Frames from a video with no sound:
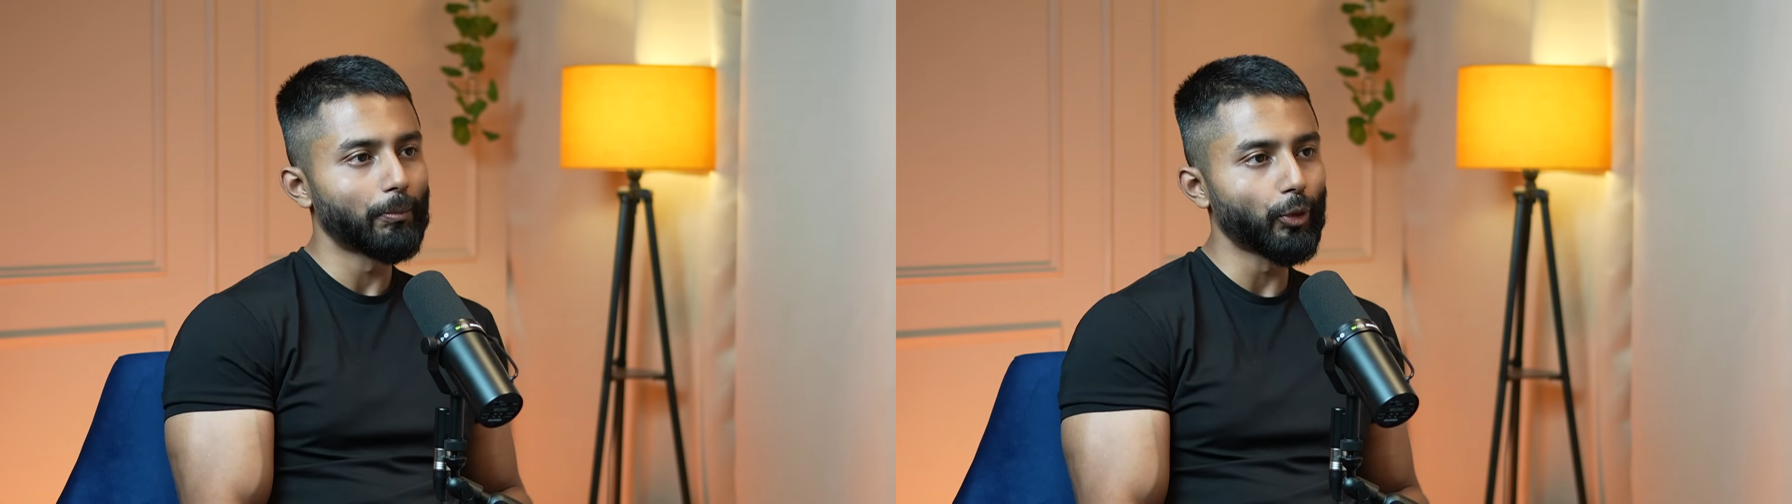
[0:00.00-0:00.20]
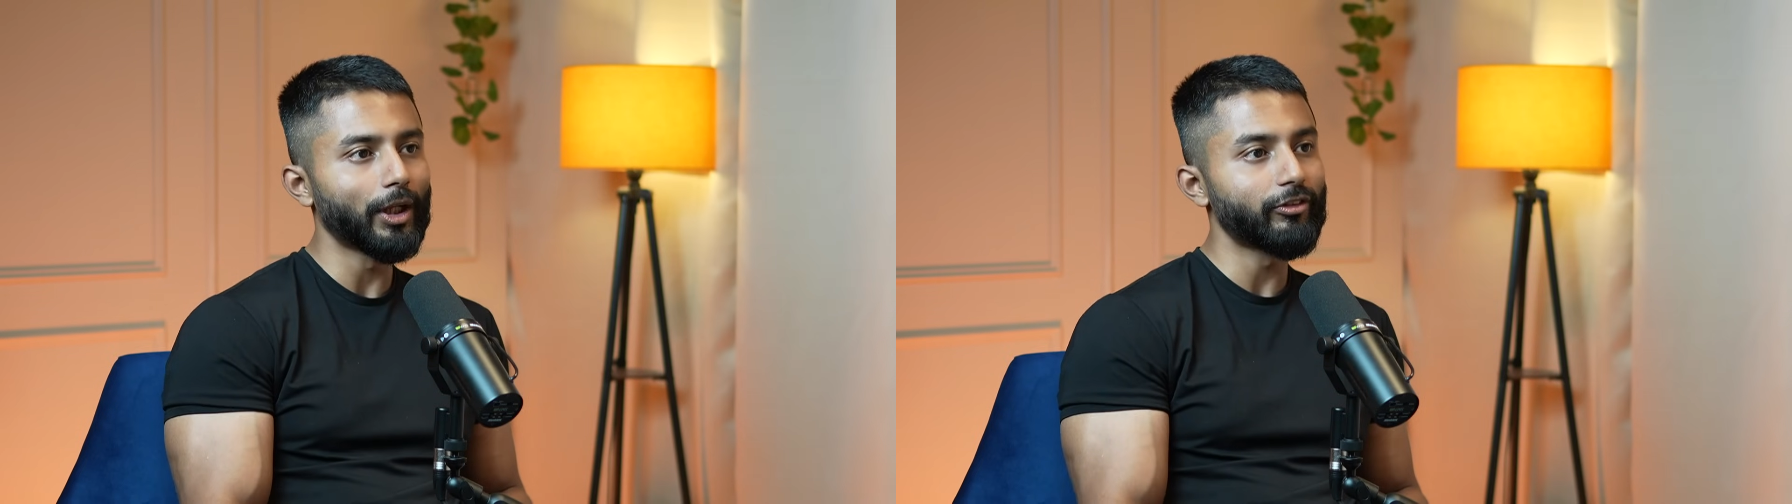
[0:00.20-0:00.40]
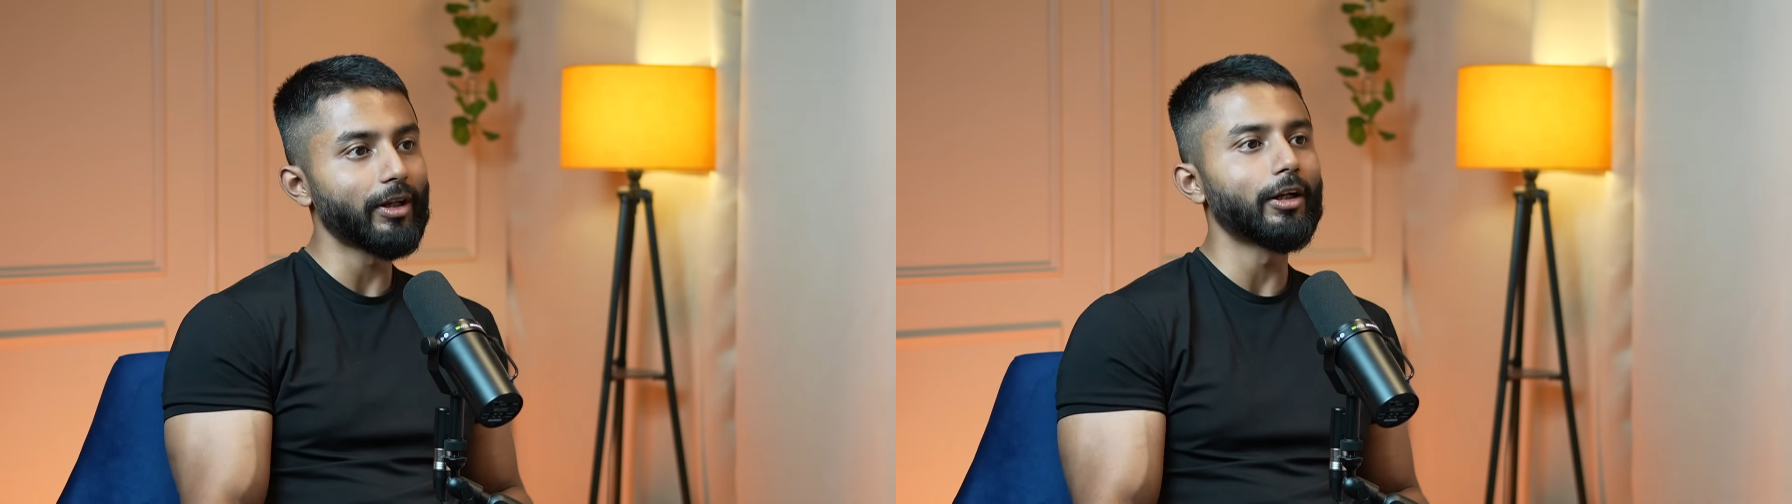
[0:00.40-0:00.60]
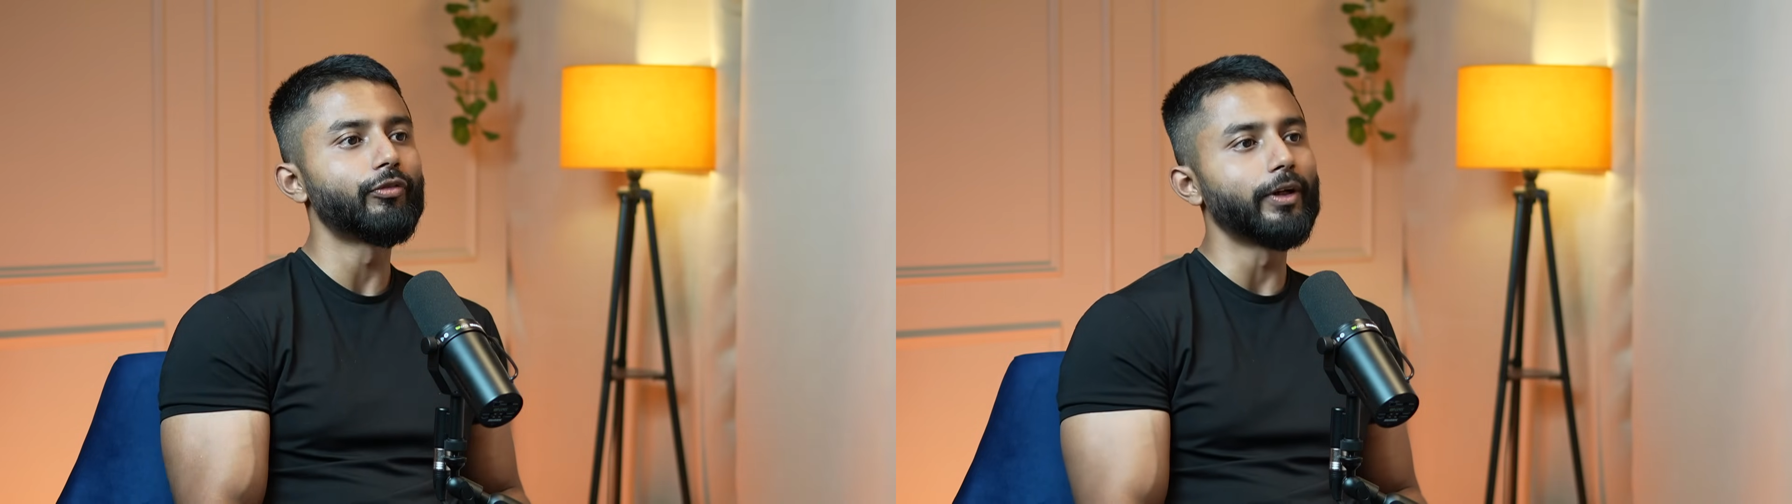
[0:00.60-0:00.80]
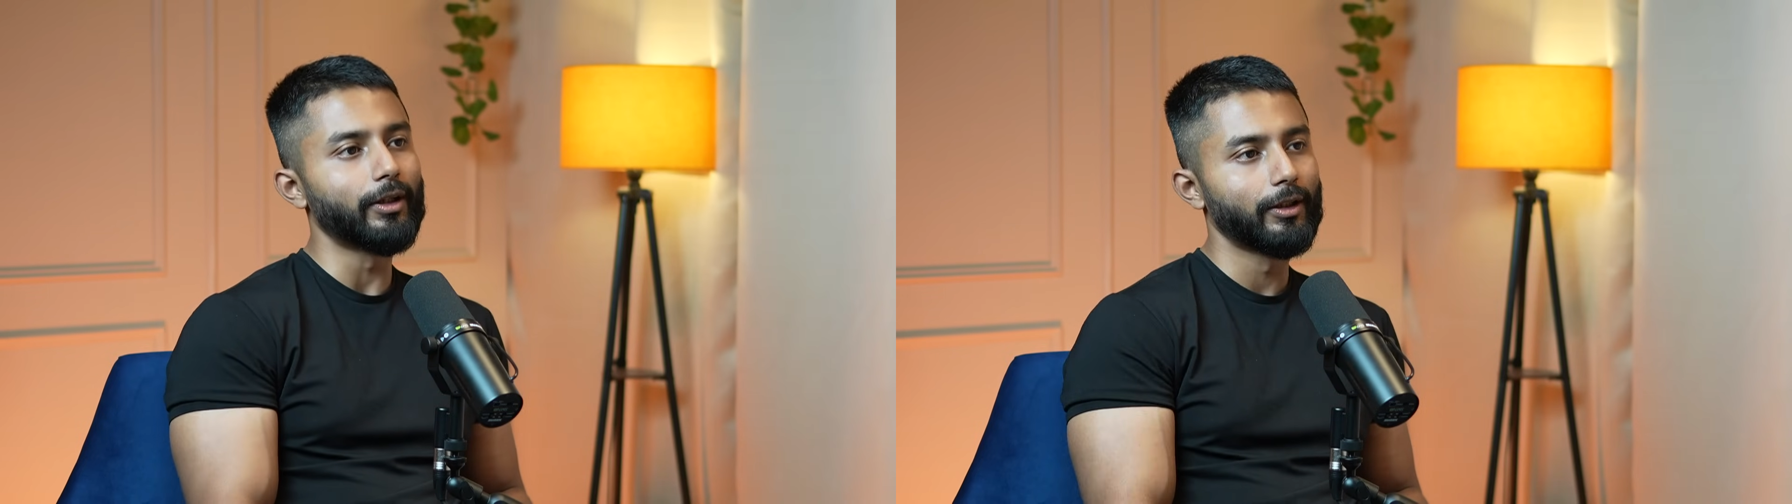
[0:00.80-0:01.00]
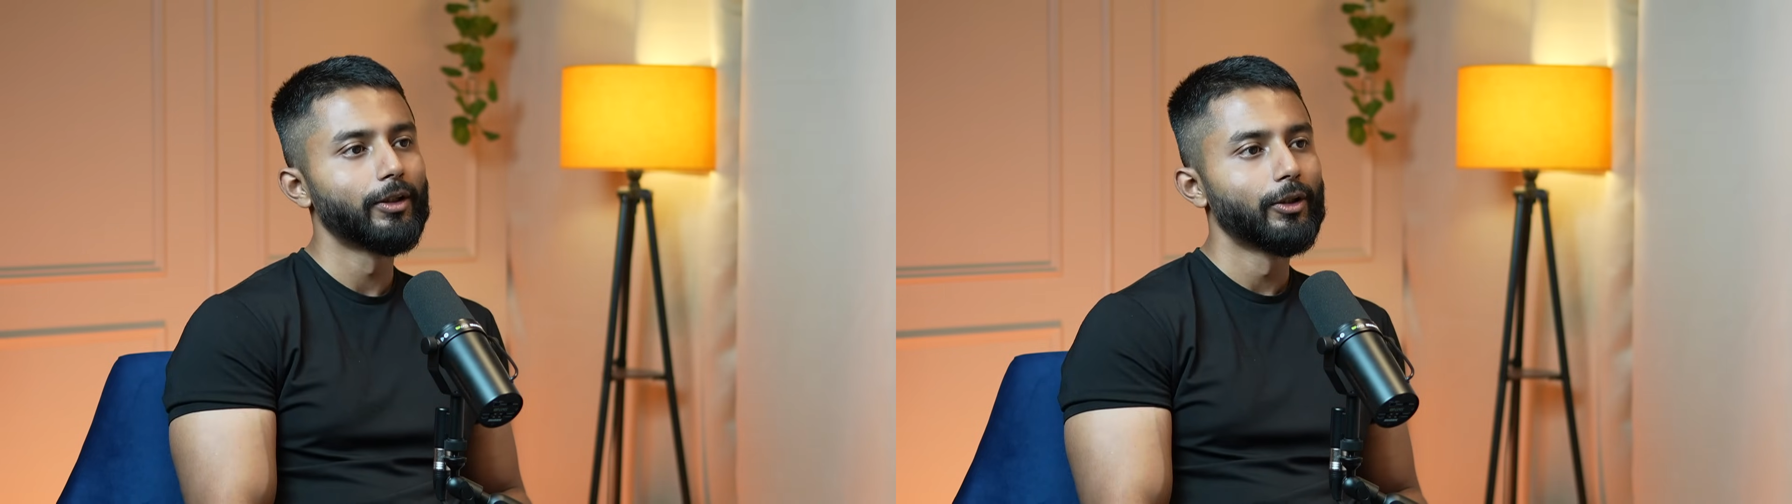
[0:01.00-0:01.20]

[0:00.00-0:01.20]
product channel fit.